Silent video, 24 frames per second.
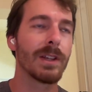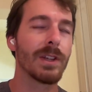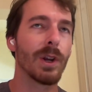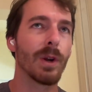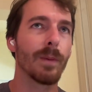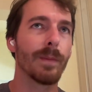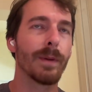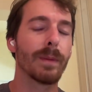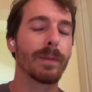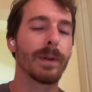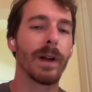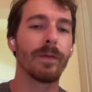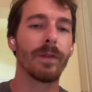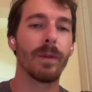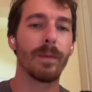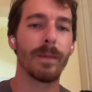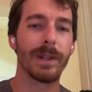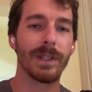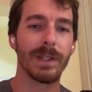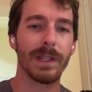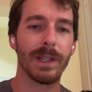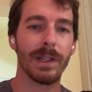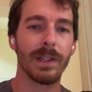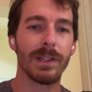people have the
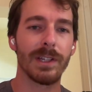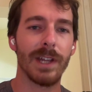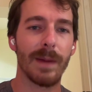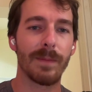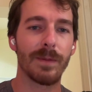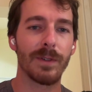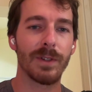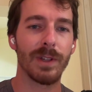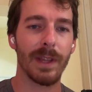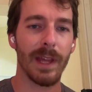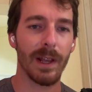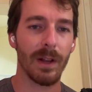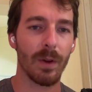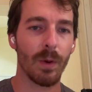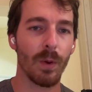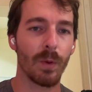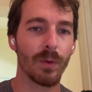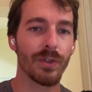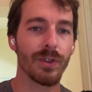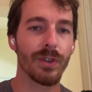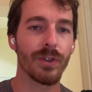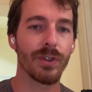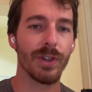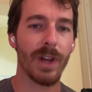misconception that
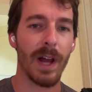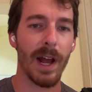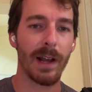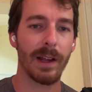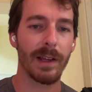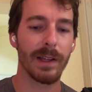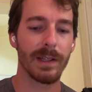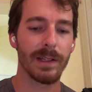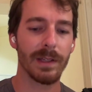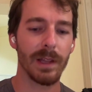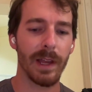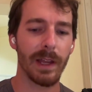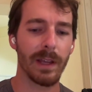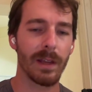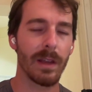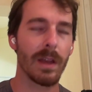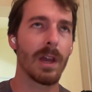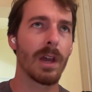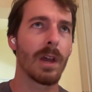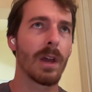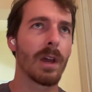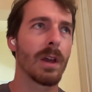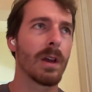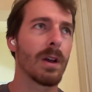culture shock is
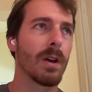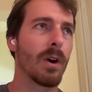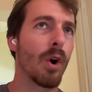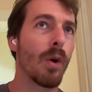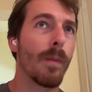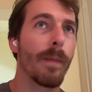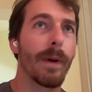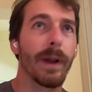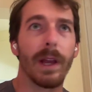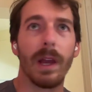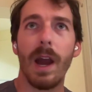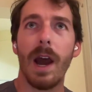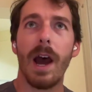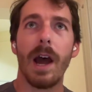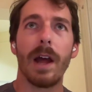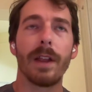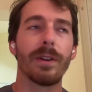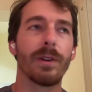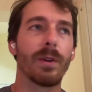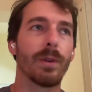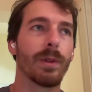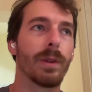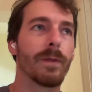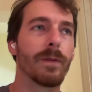like, oh my
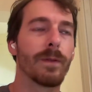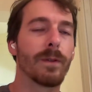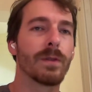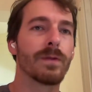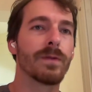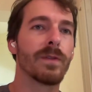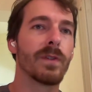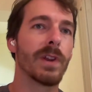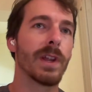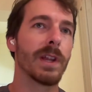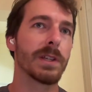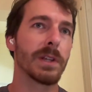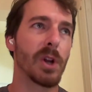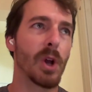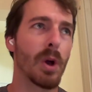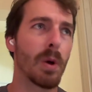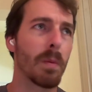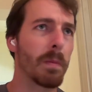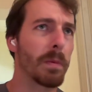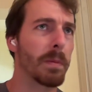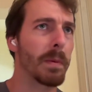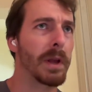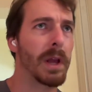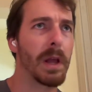God, the first few days like,
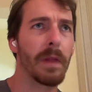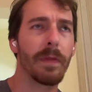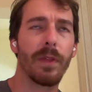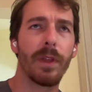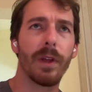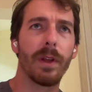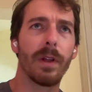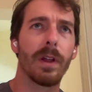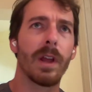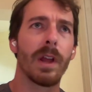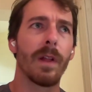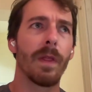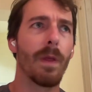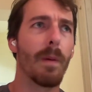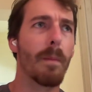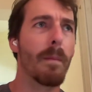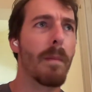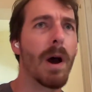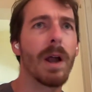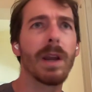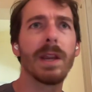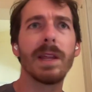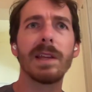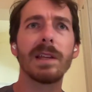oh my God, the
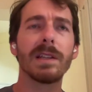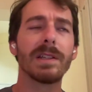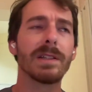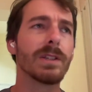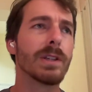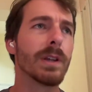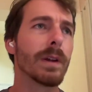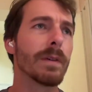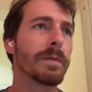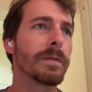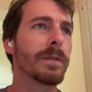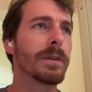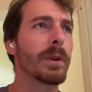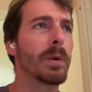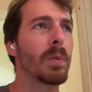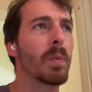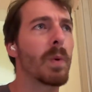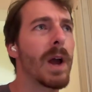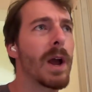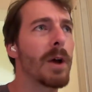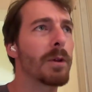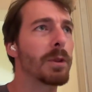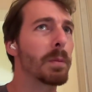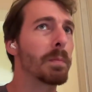money is different, and
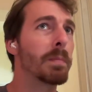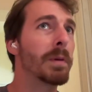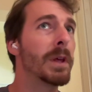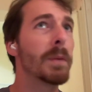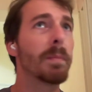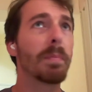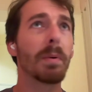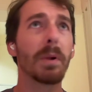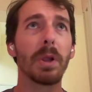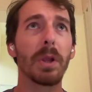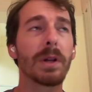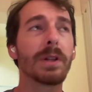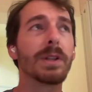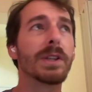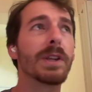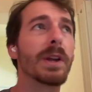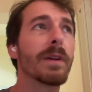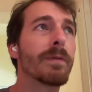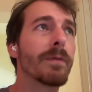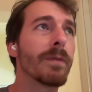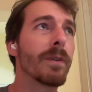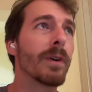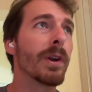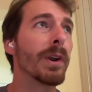wow, the people look
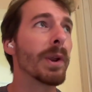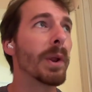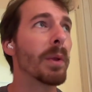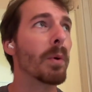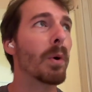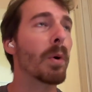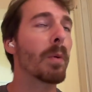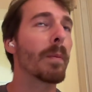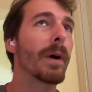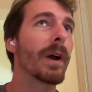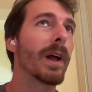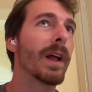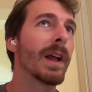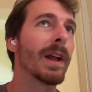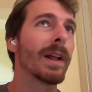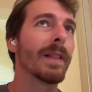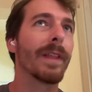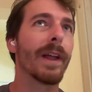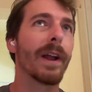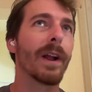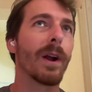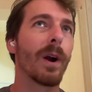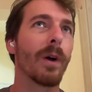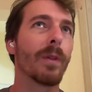different, and oh my,
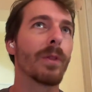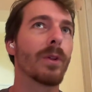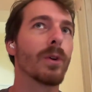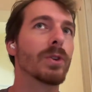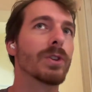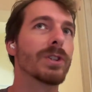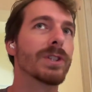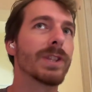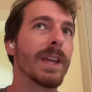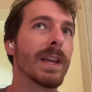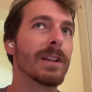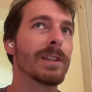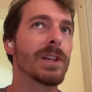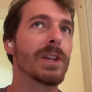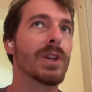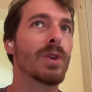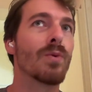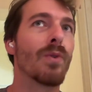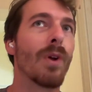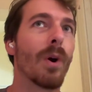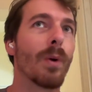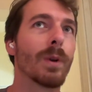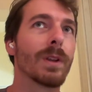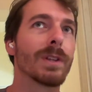like all those things that
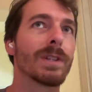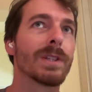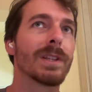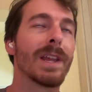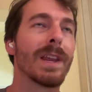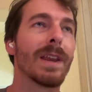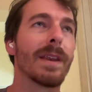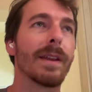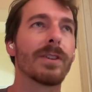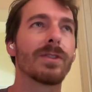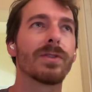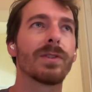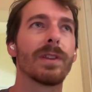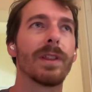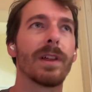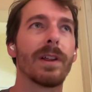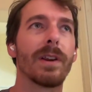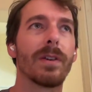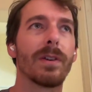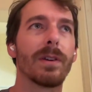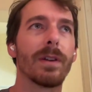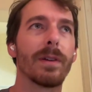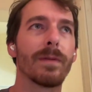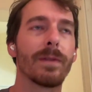you notice initially
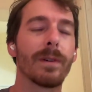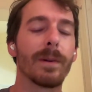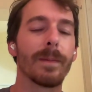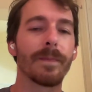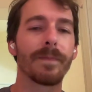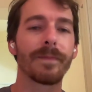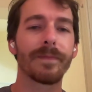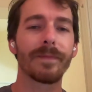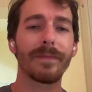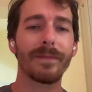that are different.